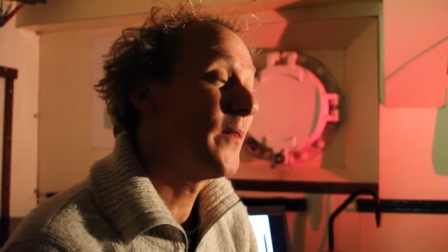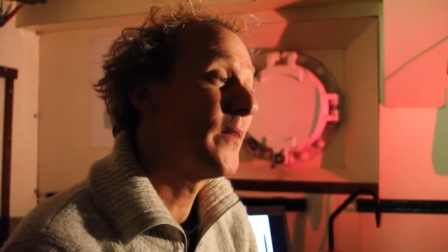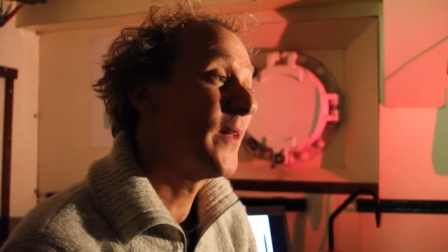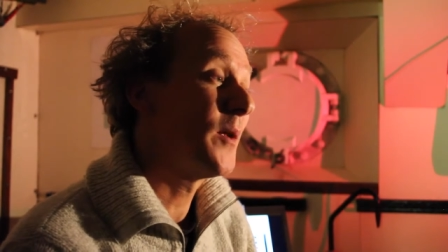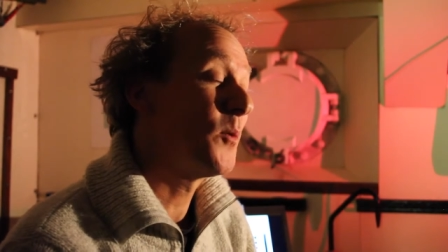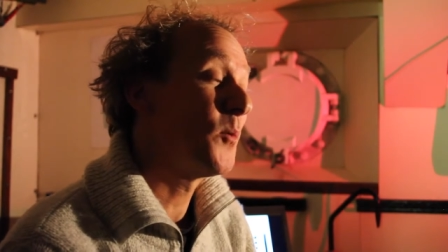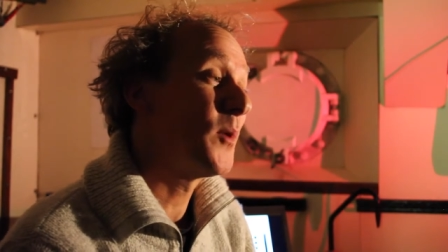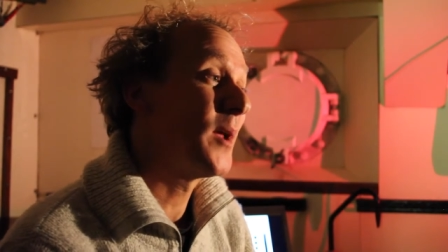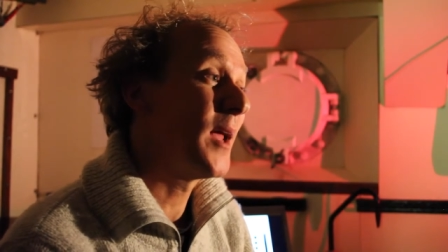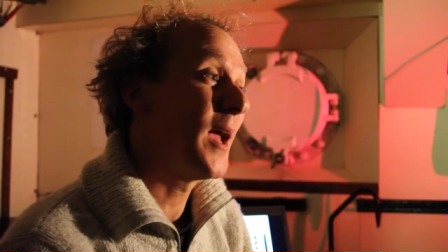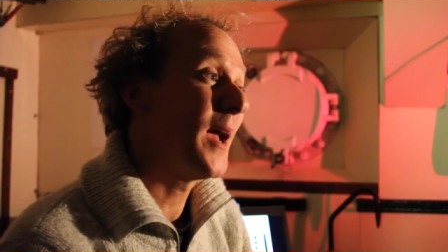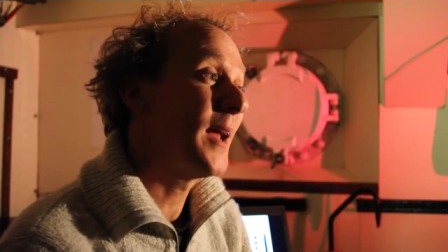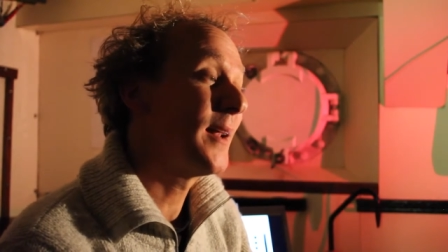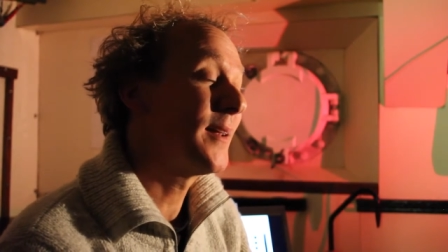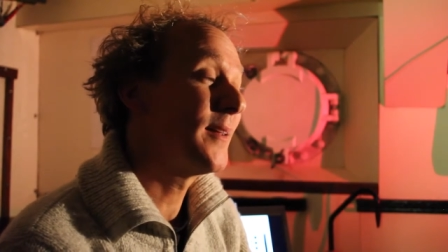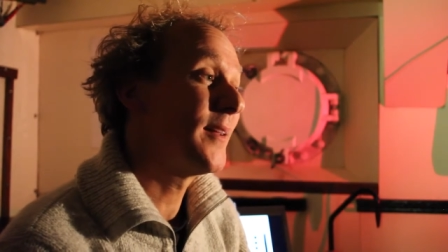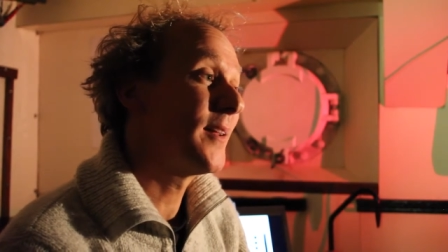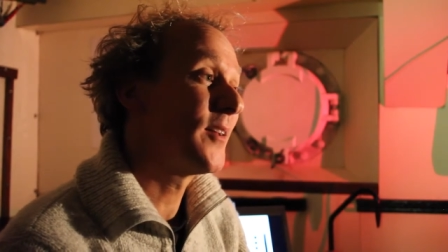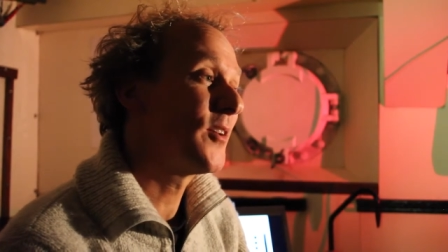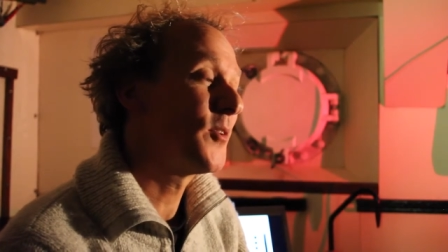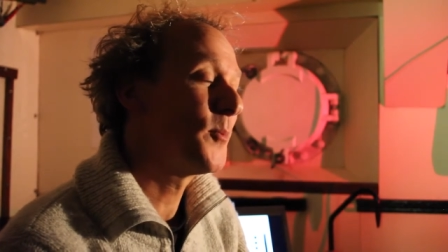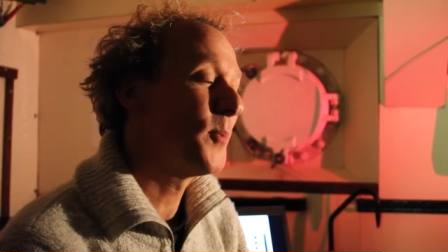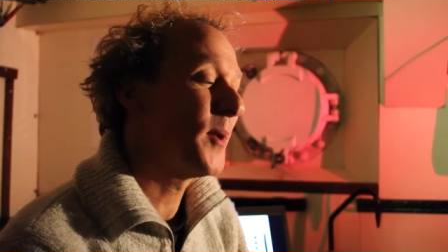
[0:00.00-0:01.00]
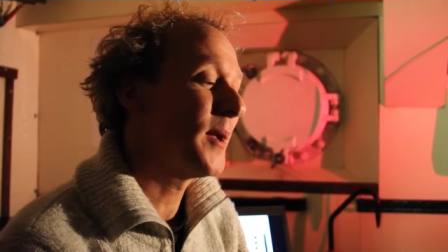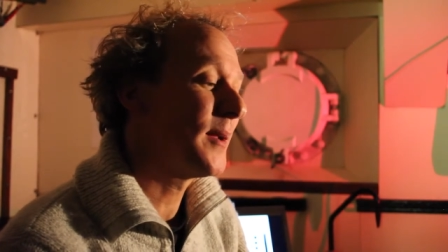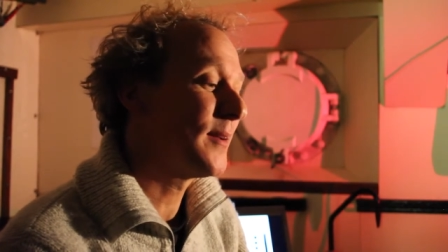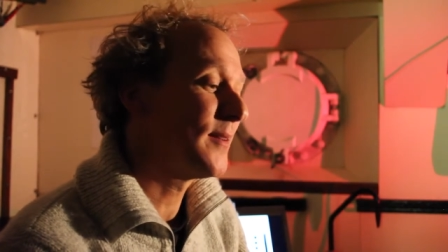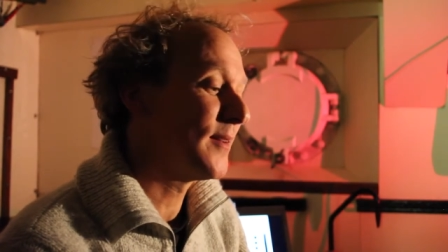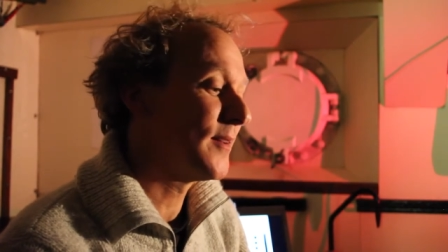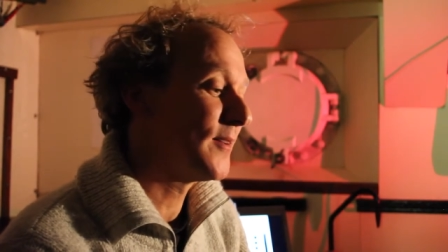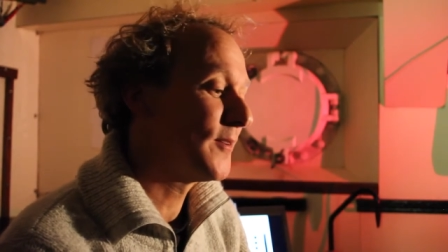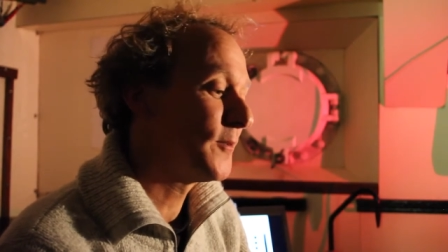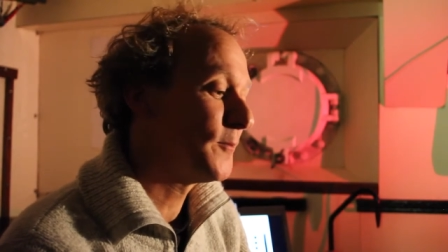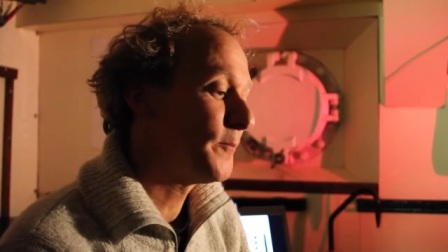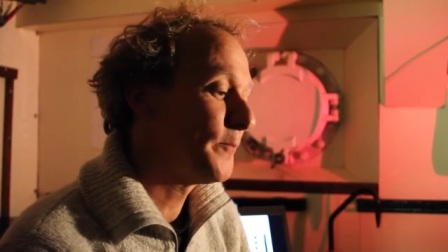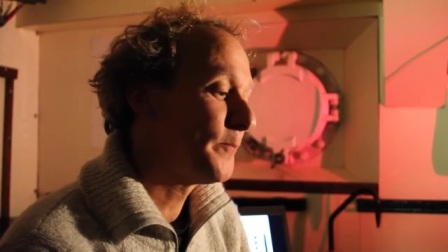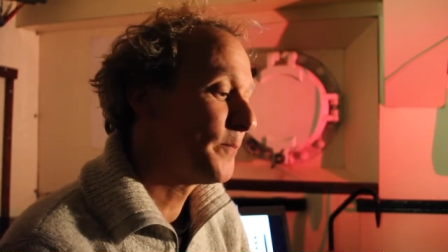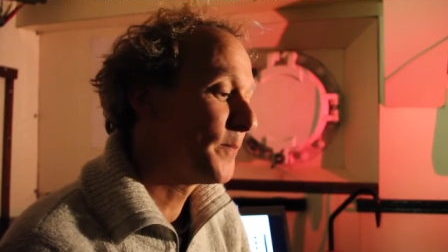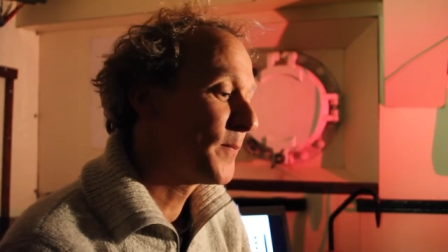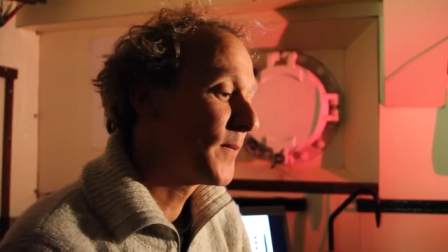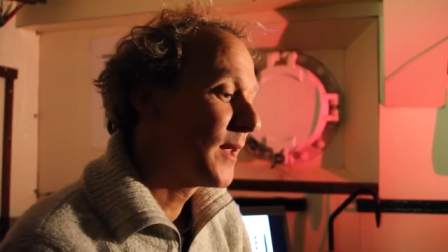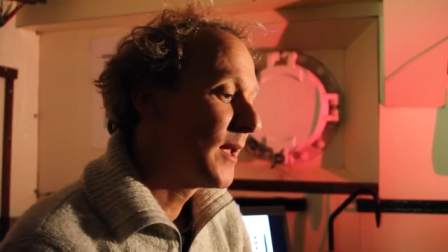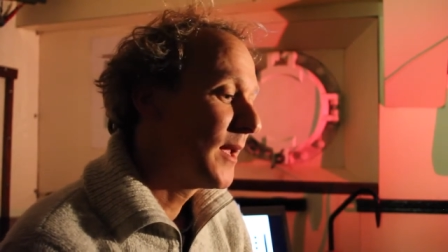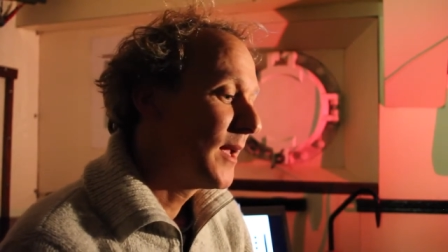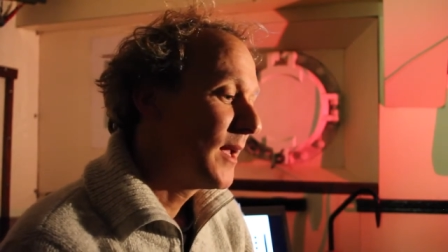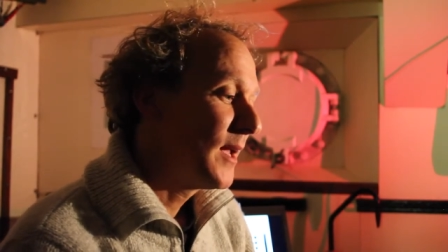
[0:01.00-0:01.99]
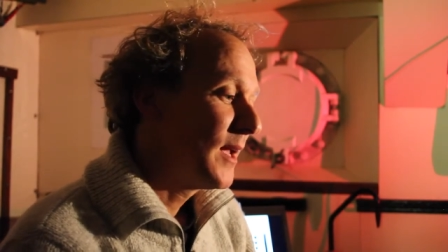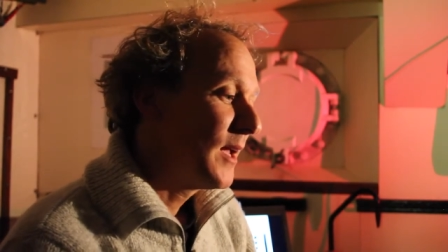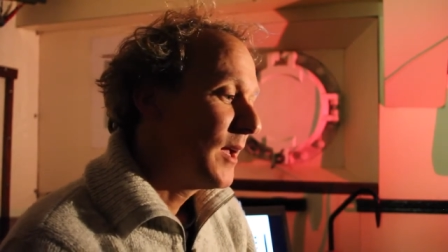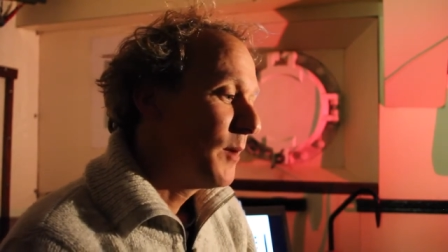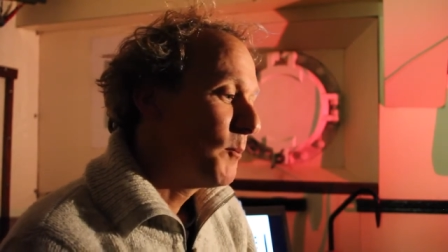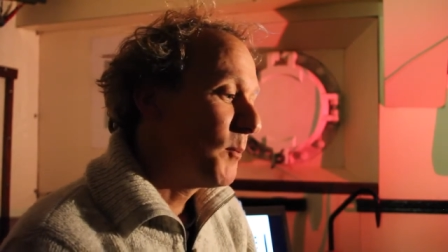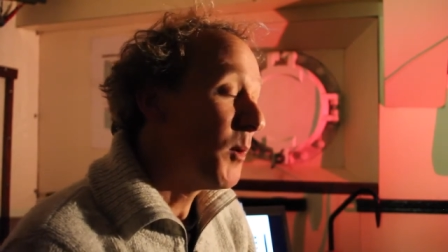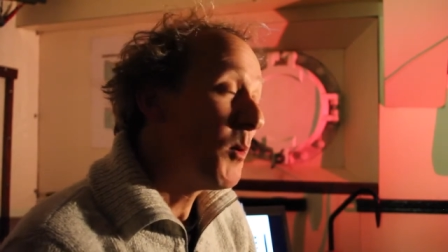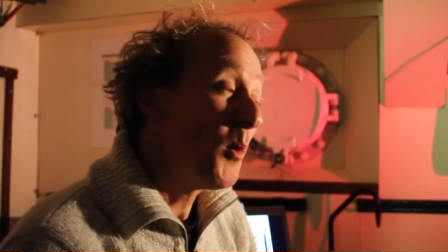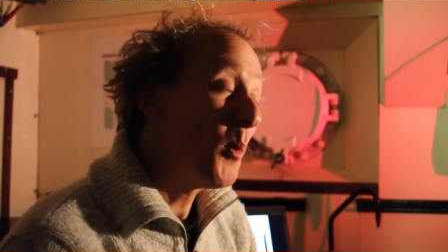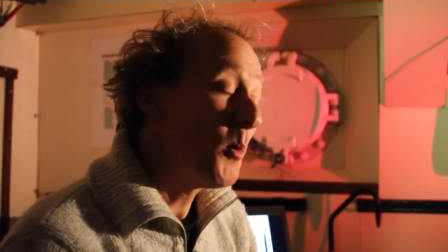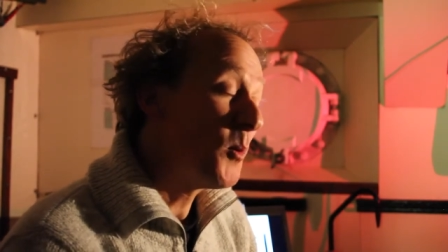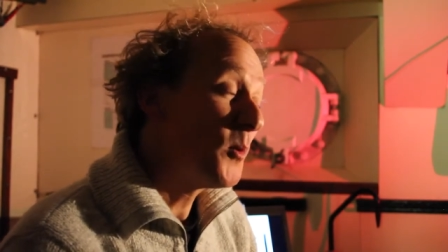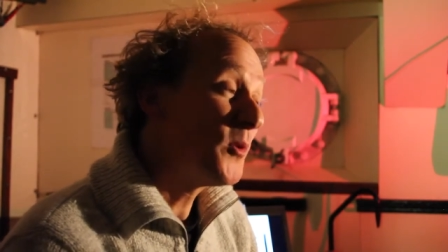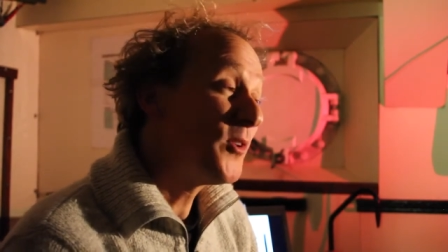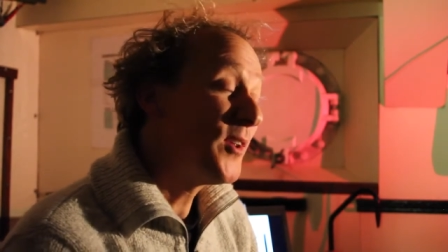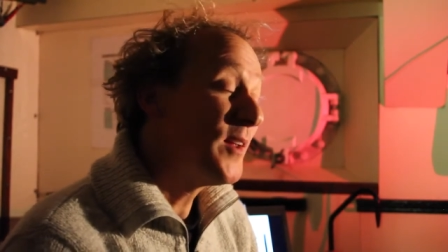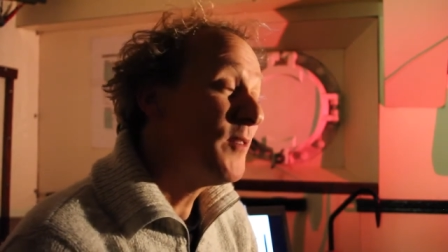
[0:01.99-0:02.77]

that we hadn't expected. But what was